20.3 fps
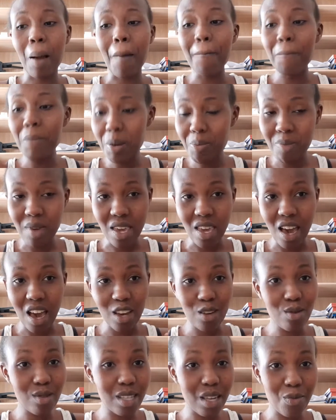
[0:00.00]
Me, I
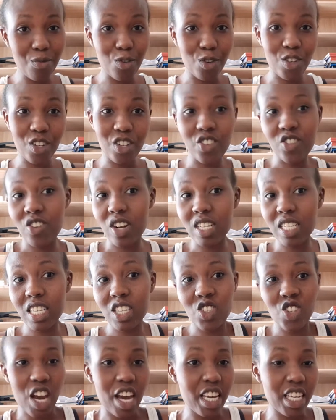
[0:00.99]
use them for
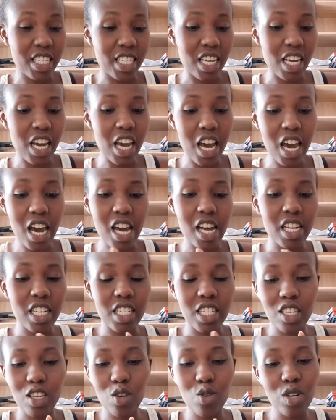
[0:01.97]
re-strategizing
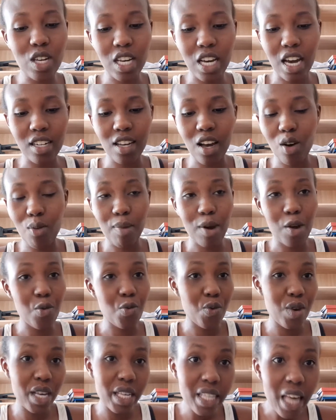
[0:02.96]
and looking at how my
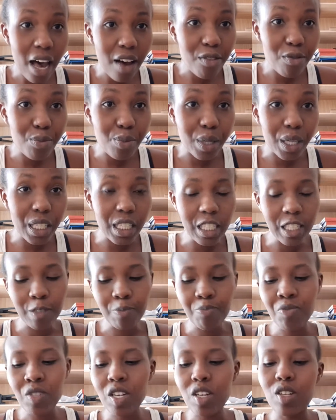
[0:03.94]
weeks have been.
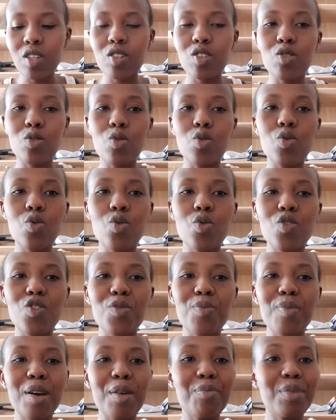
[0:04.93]
So
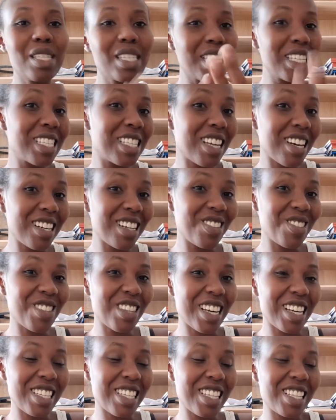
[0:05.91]
my business is starting on
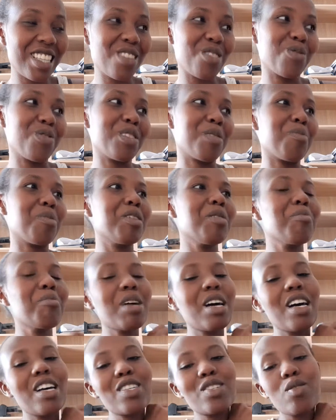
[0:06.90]
13th of
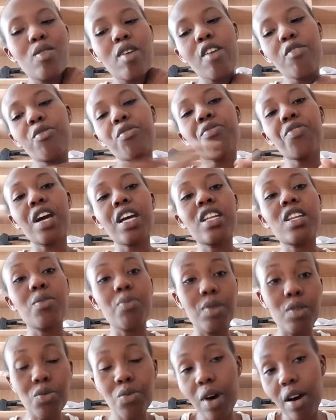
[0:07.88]
September. So every Friday
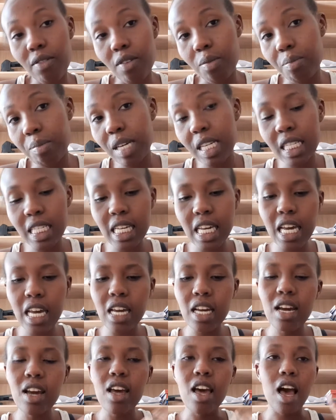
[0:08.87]
we do have a
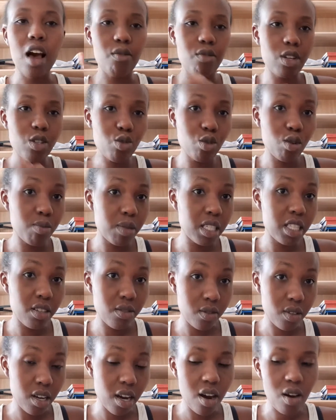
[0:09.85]
meeting, a virtual meeting
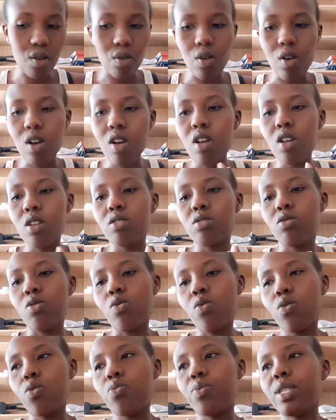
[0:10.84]
for now. So
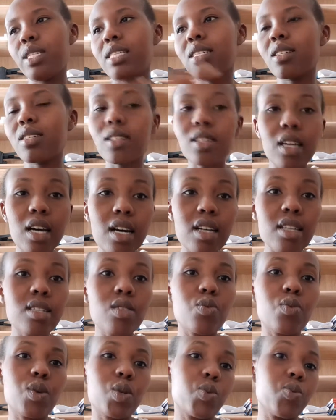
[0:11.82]
we discuss
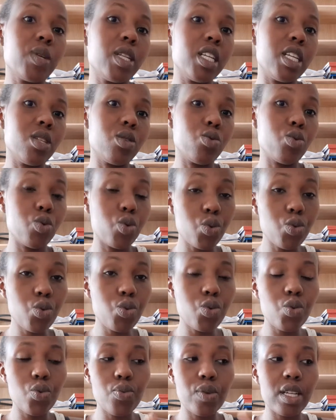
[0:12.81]
what we need to do.
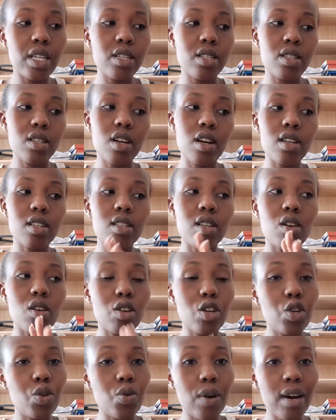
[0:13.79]
We discuss our
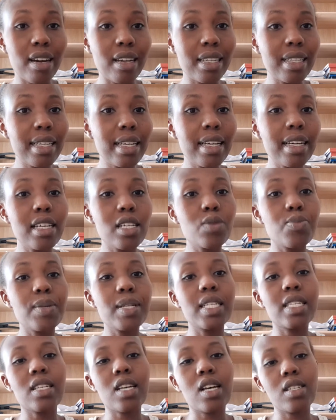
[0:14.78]
new ideas. We
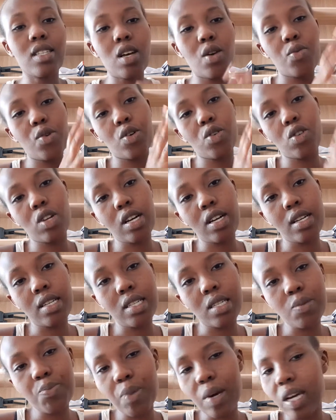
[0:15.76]
discuss how we're gonna
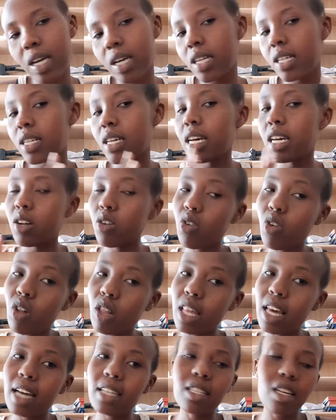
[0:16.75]
spend and all
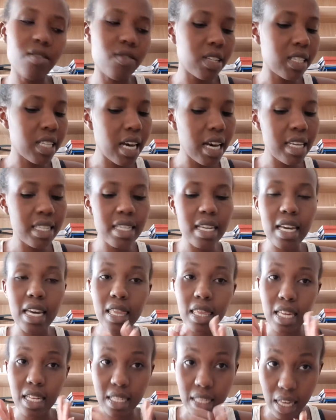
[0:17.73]
that, advertising
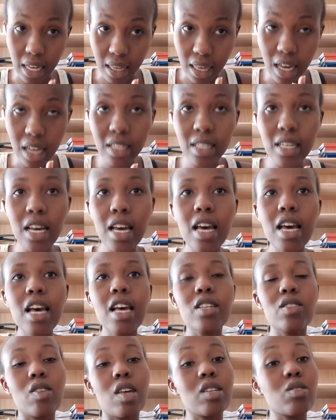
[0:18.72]
and things like that.
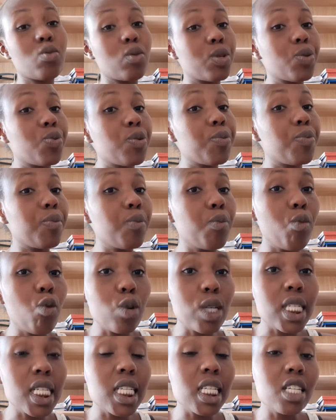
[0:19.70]
So that's what we
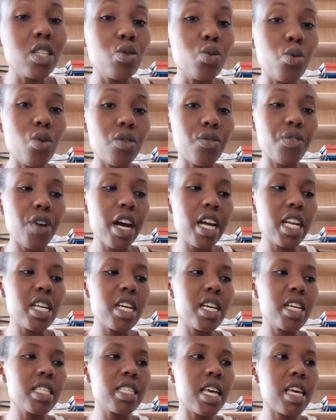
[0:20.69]
mostly do on
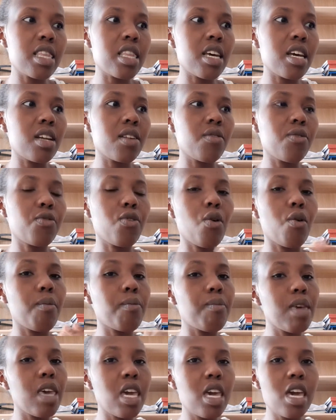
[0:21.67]
Fridays. And then for
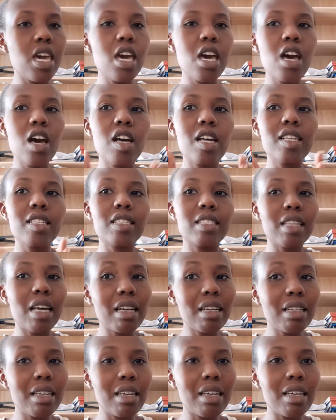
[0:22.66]
me,
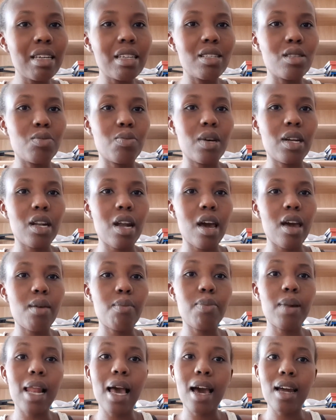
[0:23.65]
Sunday is when I
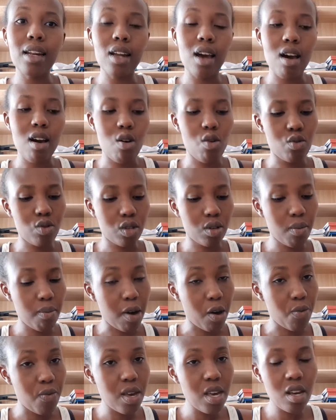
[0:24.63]
plan out
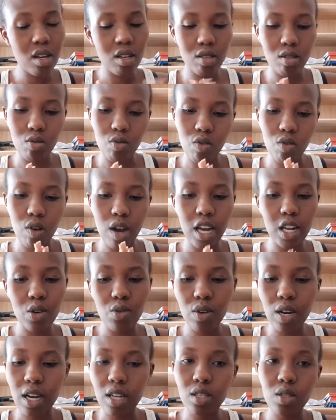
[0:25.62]
my week. So I
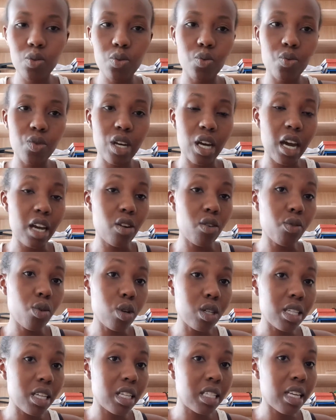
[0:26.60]
look at the kind of
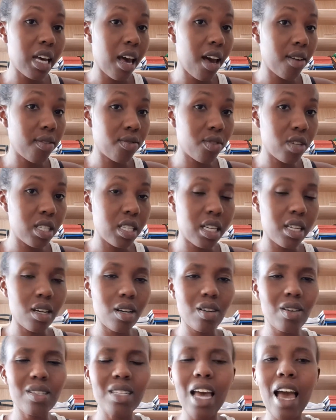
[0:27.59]
content I have written
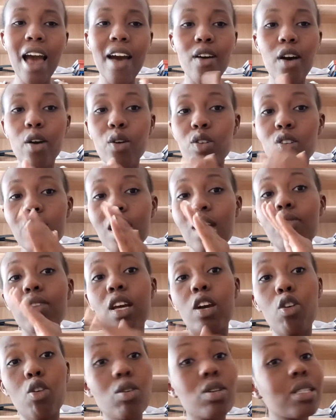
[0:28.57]
down, because I always have
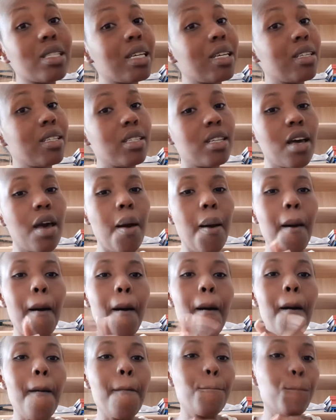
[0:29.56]
like content
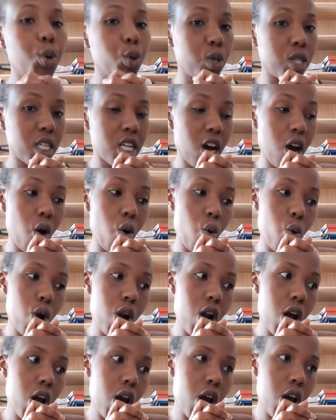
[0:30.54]
put
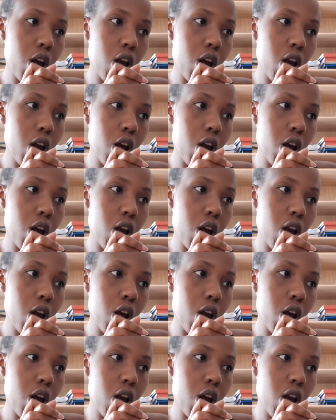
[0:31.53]
down.